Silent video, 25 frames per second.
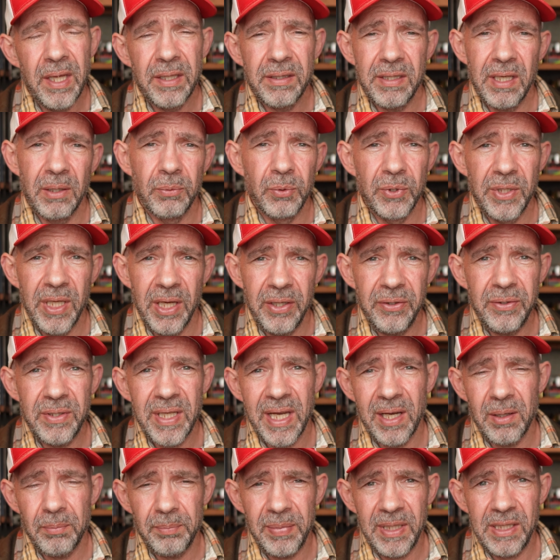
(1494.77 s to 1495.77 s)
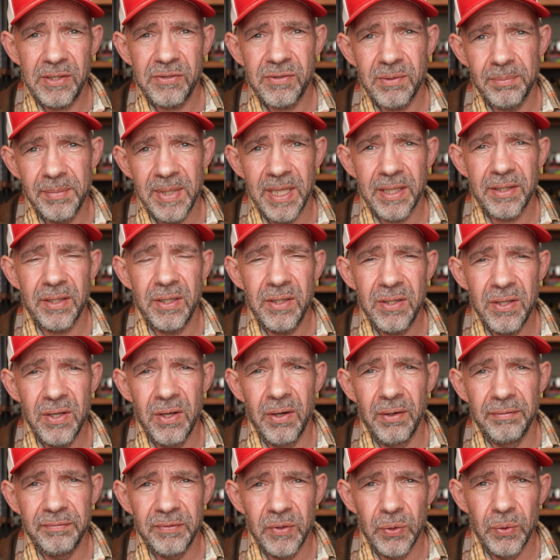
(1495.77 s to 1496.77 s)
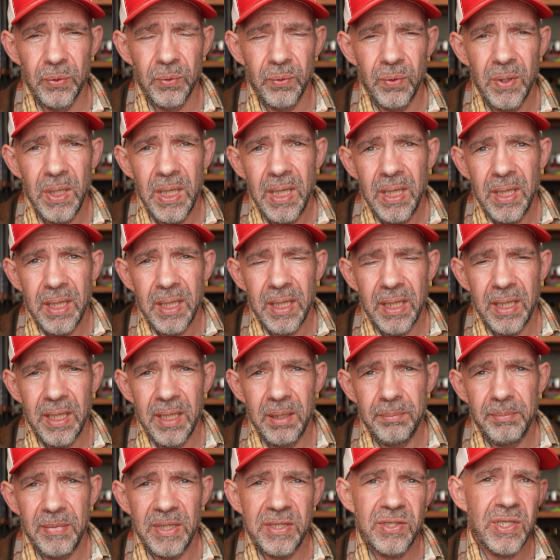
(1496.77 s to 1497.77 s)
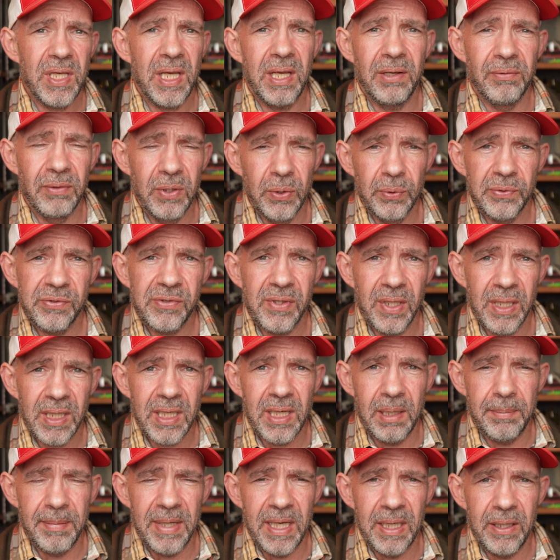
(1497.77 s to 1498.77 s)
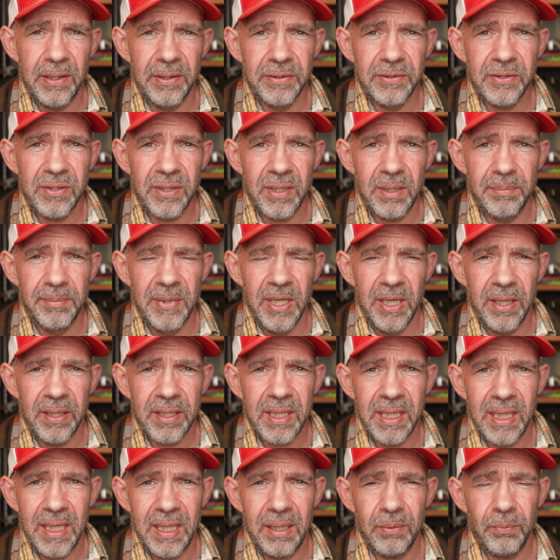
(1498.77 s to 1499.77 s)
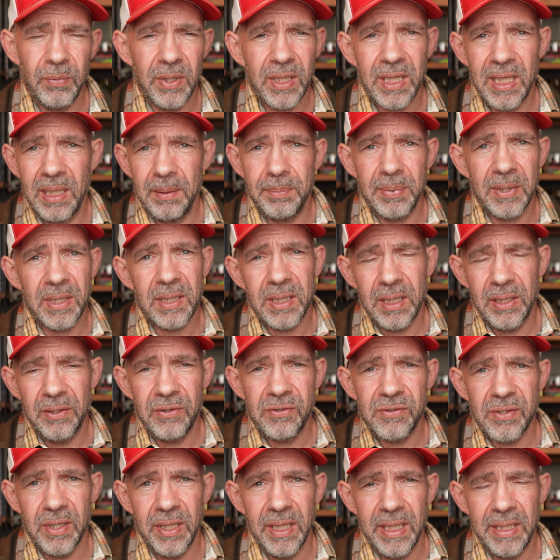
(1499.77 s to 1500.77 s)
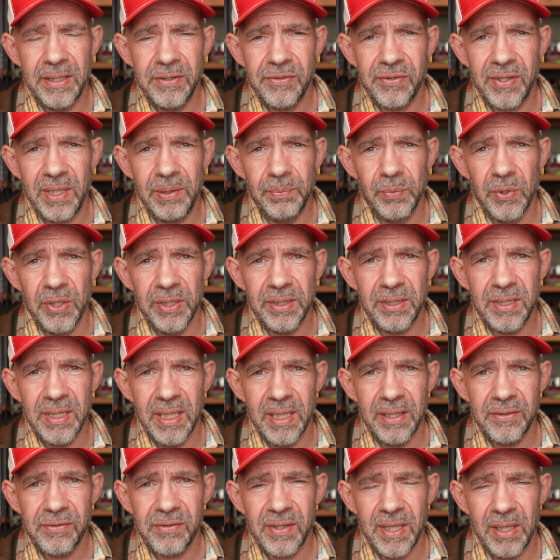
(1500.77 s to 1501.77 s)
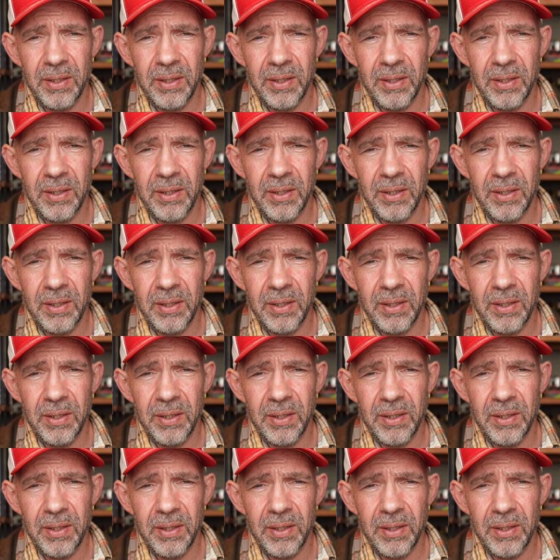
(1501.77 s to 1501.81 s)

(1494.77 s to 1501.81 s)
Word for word: There will no doubt be some other novel uh, materials that come out onto the market. We'll keep a close eye and see what does.